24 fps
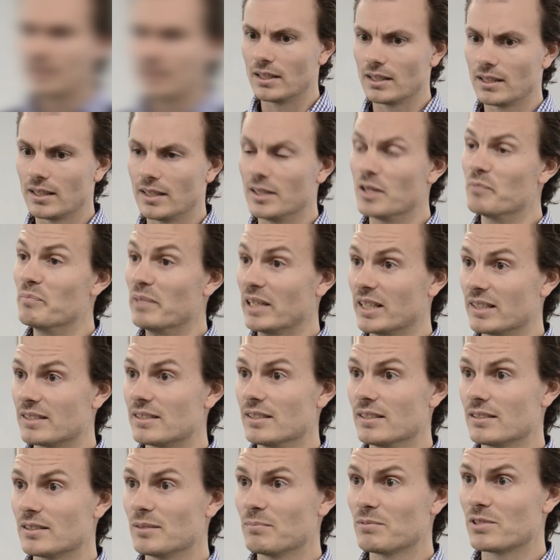In the bigger
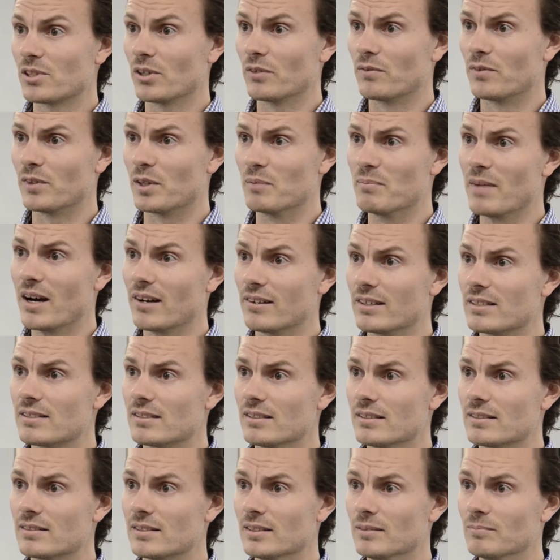system, so for the Murray
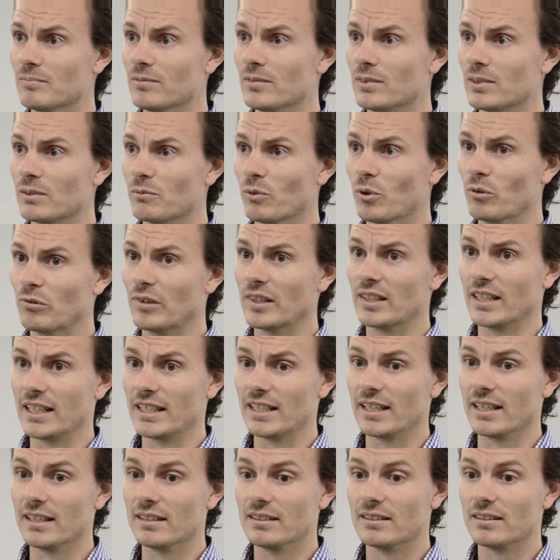system, we'll really
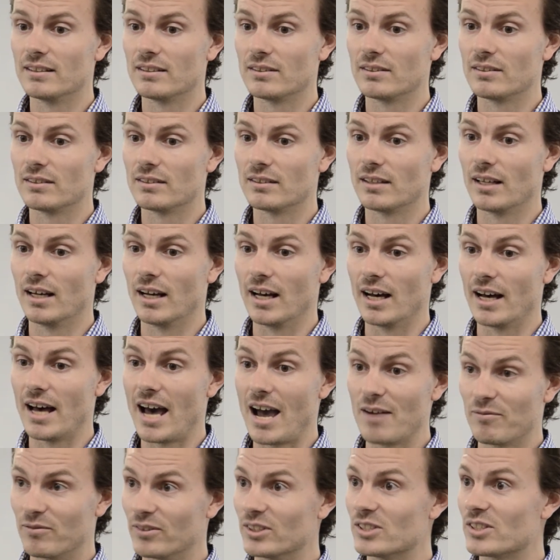need
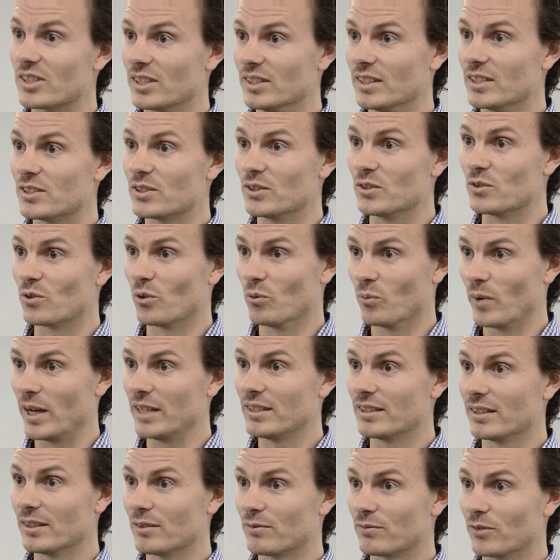average conditions or
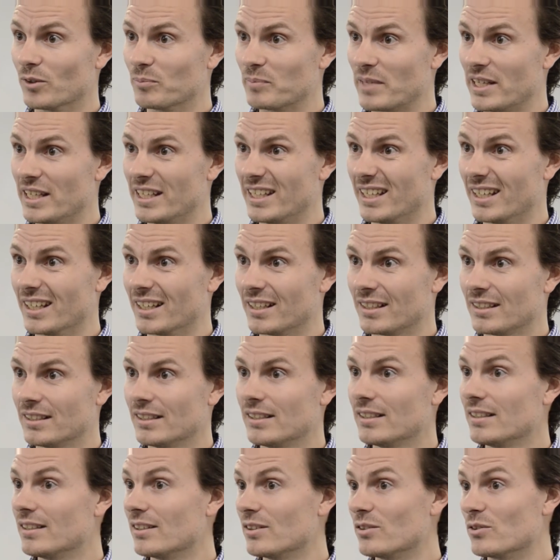wetter from here
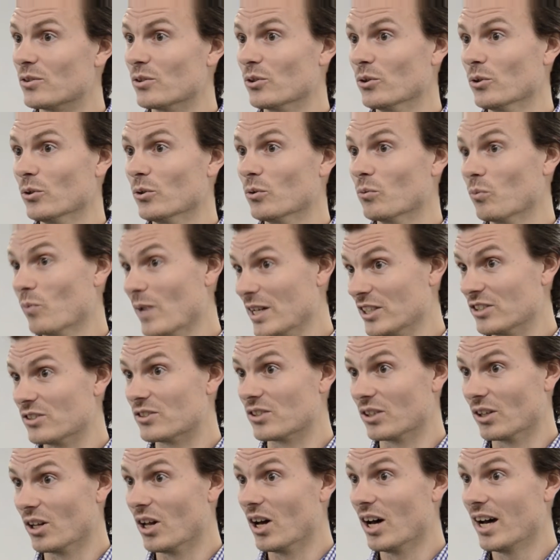to 1
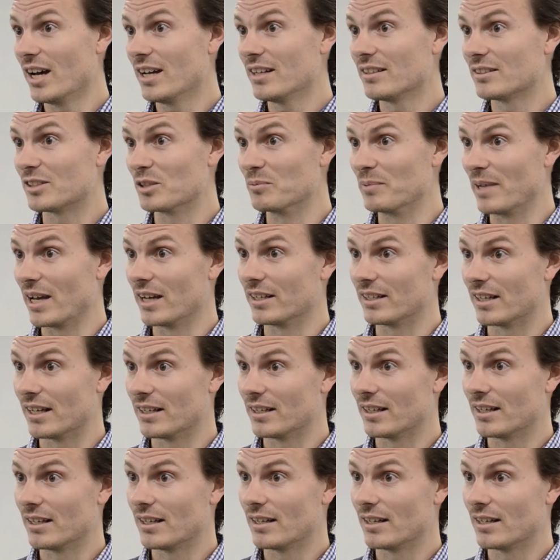July to be able to